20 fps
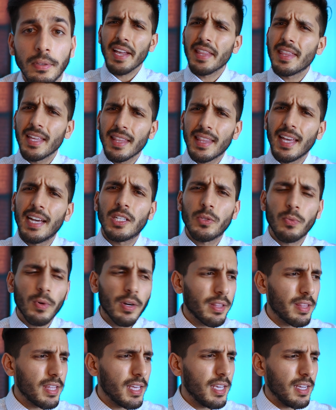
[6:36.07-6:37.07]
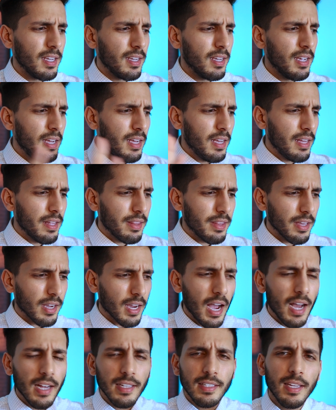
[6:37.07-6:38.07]
I think that's where the the
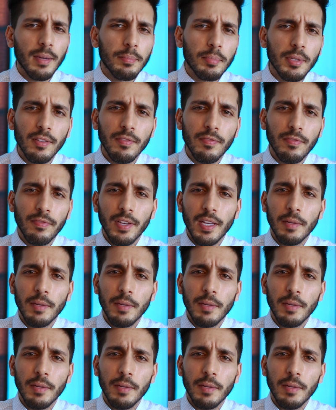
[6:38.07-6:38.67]
concept of